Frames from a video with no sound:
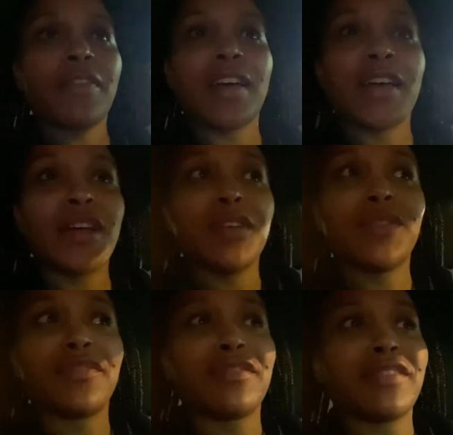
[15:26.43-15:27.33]

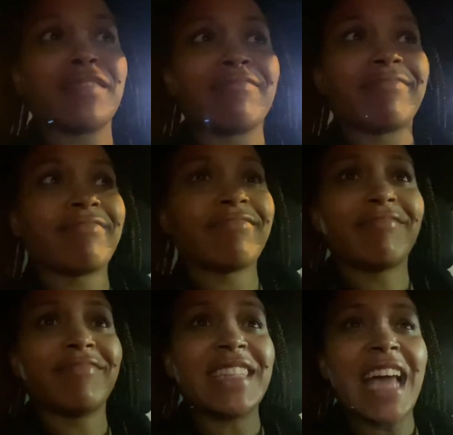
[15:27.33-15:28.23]
of
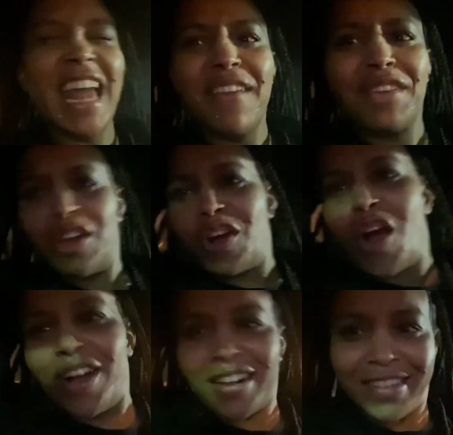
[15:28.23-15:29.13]
not having a car